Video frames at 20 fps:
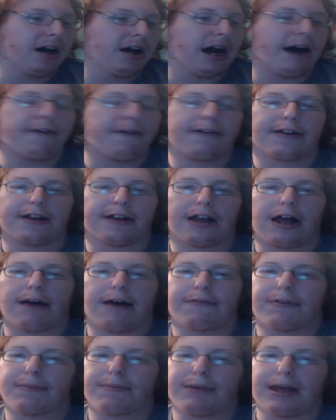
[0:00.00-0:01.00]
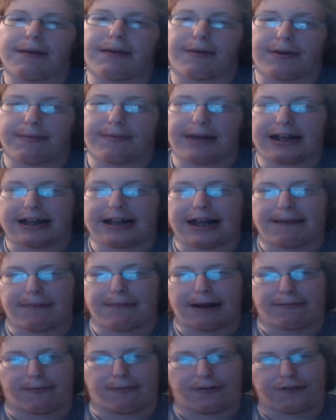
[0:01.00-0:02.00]
I would love to be able to make that
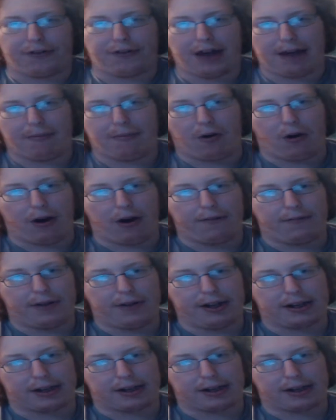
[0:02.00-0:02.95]
my full-time office